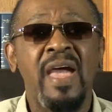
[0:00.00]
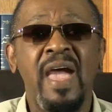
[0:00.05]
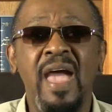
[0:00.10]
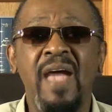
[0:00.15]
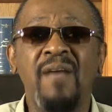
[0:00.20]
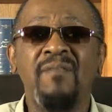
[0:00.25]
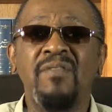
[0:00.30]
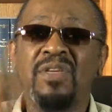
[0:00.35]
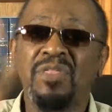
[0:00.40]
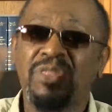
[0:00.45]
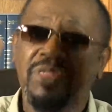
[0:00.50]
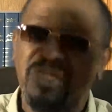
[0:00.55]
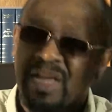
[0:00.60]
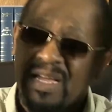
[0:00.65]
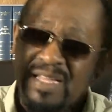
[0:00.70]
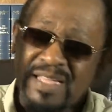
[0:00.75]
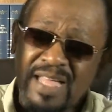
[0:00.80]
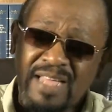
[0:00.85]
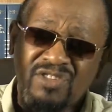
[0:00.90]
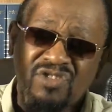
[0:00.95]

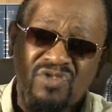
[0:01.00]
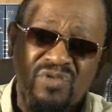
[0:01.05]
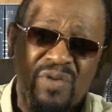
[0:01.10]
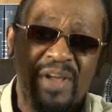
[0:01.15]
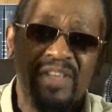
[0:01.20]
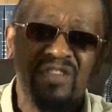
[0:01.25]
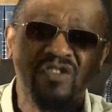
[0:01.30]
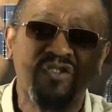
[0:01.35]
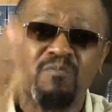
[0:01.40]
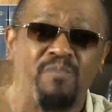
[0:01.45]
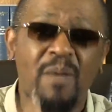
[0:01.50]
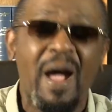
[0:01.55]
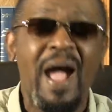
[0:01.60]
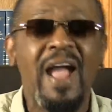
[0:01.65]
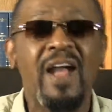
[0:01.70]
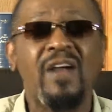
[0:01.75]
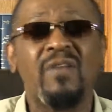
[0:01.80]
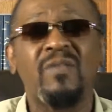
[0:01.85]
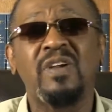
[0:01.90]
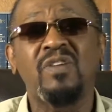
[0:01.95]
everything that's
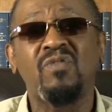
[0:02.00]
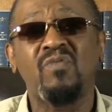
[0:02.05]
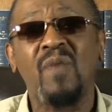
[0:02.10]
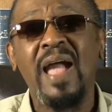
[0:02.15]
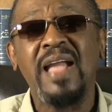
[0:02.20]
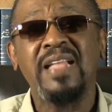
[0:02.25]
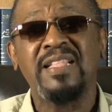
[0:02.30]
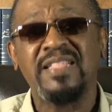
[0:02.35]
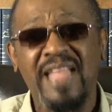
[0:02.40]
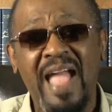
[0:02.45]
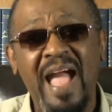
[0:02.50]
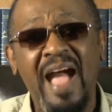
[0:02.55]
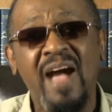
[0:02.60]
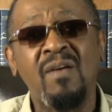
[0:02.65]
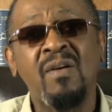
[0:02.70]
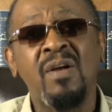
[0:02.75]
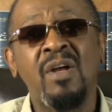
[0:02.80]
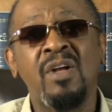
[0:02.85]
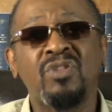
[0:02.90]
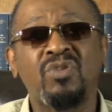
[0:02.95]
transpiring right
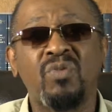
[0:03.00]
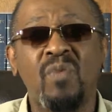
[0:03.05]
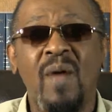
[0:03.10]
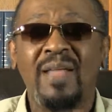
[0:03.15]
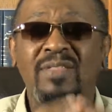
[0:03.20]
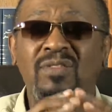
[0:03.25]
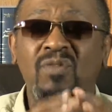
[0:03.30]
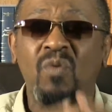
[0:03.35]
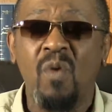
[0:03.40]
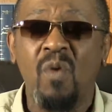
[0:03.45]
now throughout the